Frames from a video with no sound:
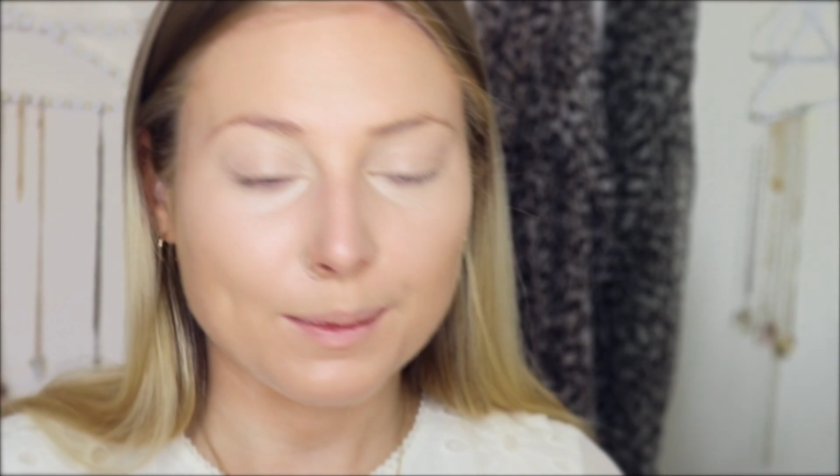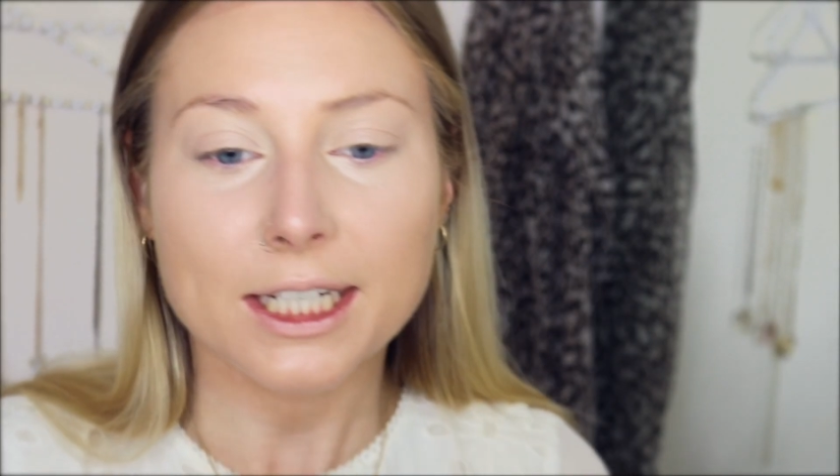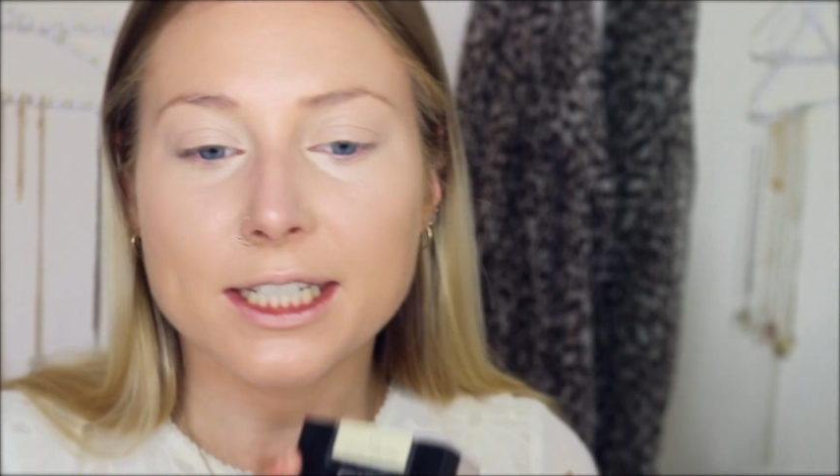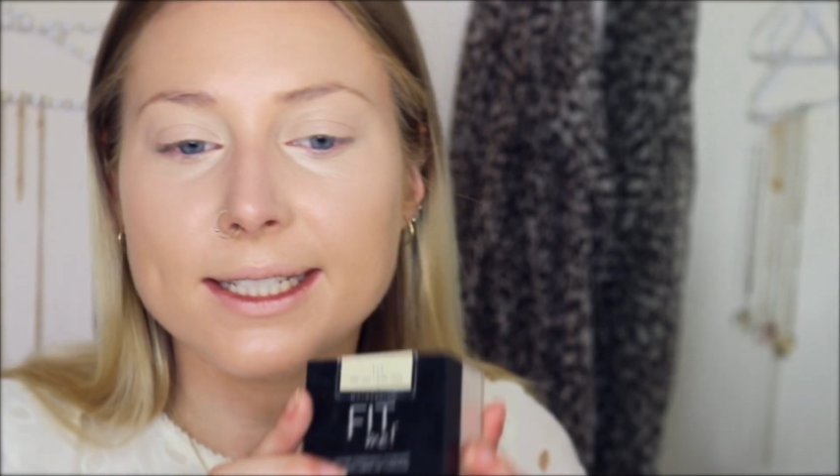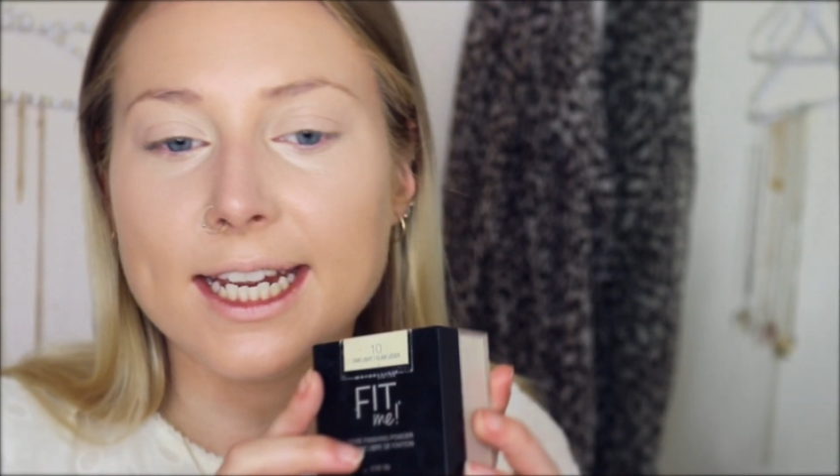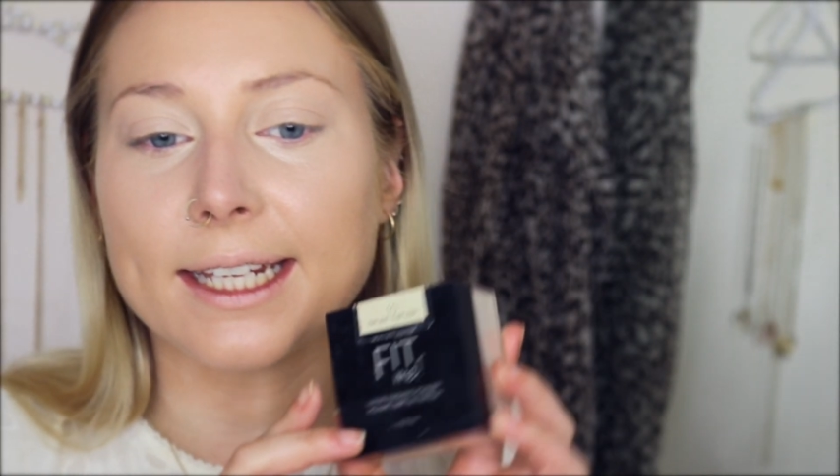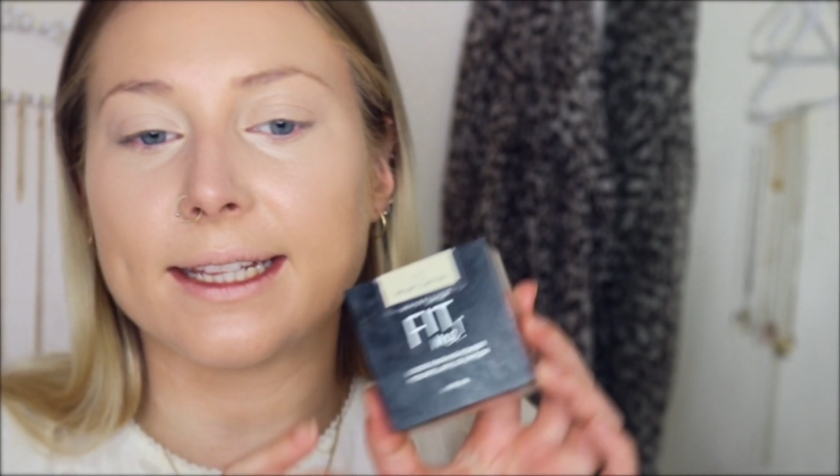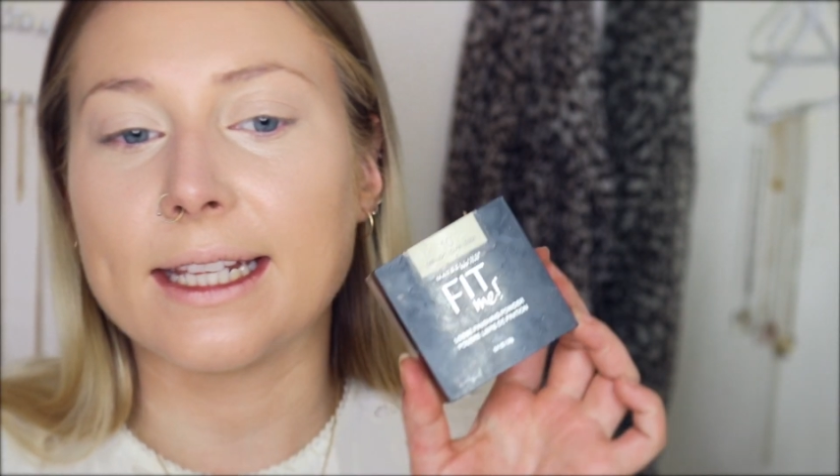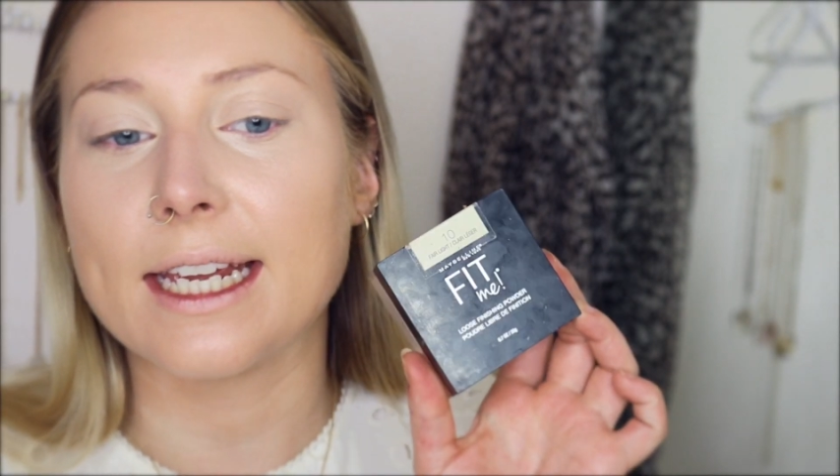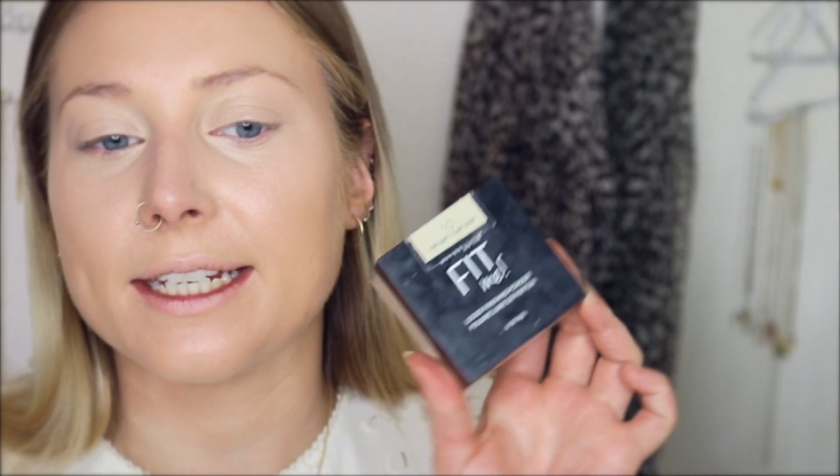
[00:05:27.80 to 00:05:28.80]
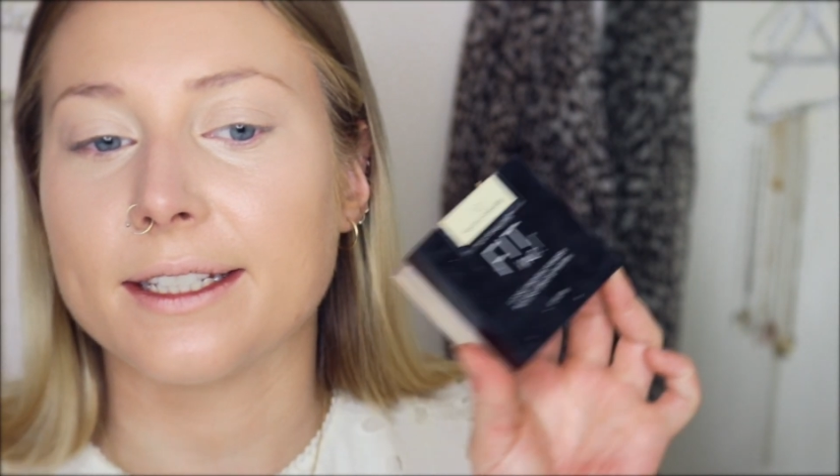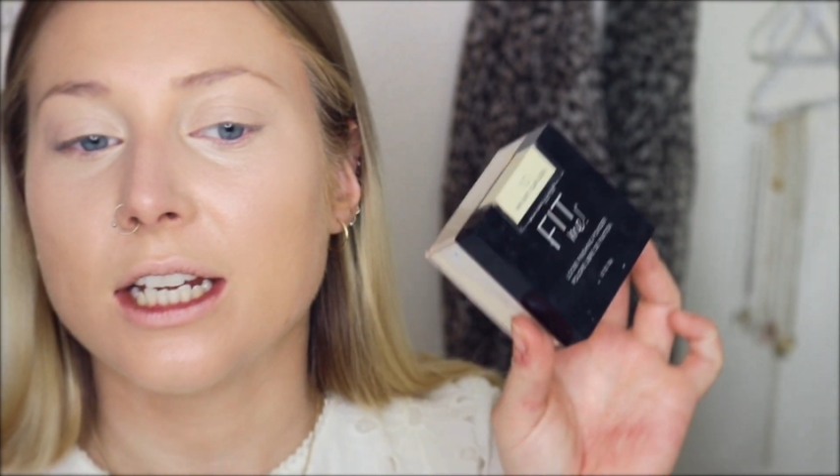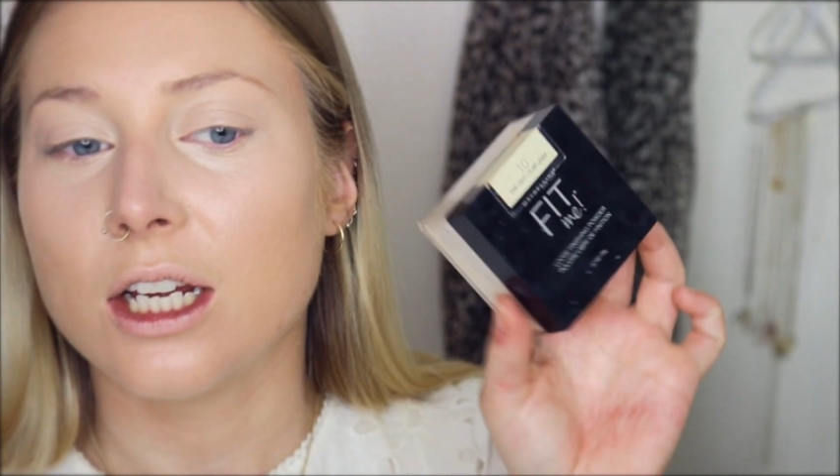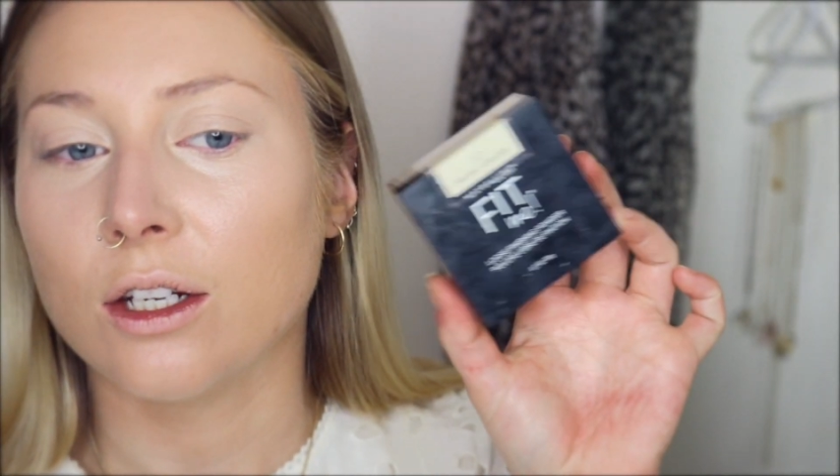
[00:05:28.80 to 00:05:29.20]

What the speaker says: I'm gonna take this